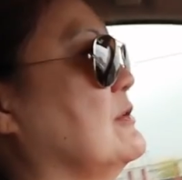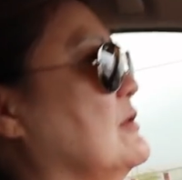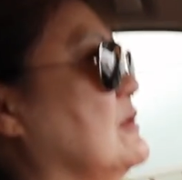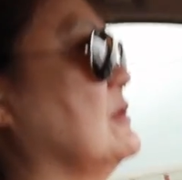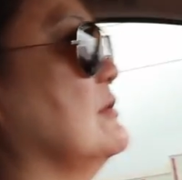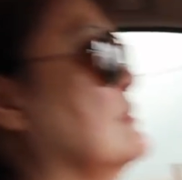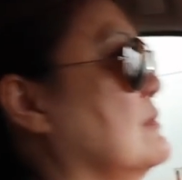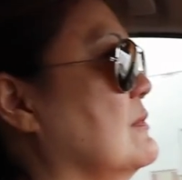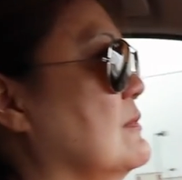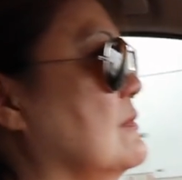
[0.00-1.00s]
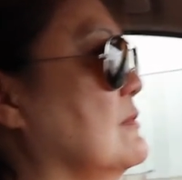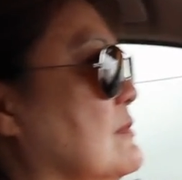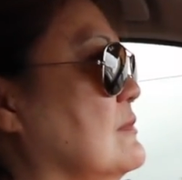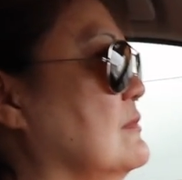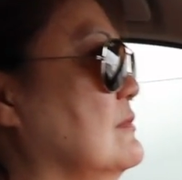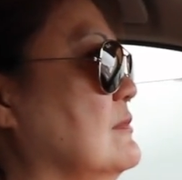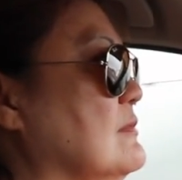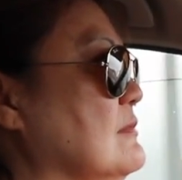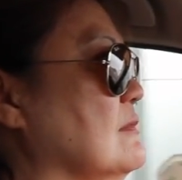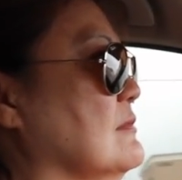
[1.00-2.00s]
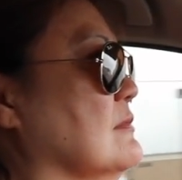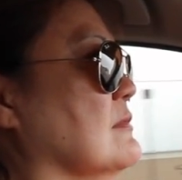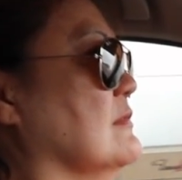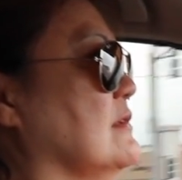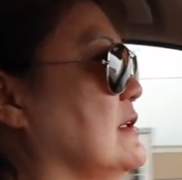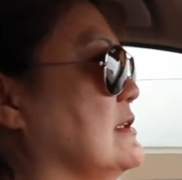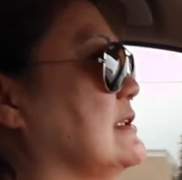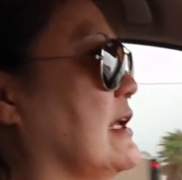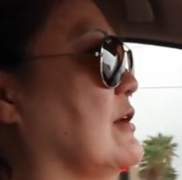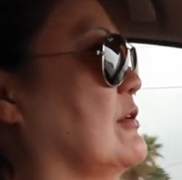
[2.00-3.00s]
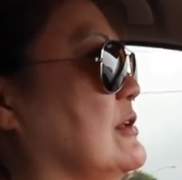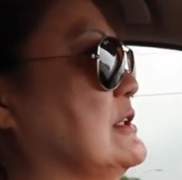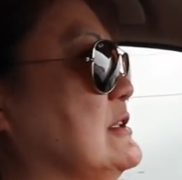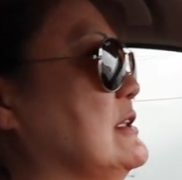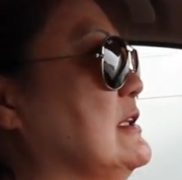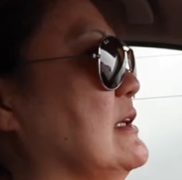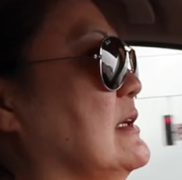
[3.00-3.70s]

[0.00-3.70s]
Does my car smell nice? Mm -hmm. It's like orangey.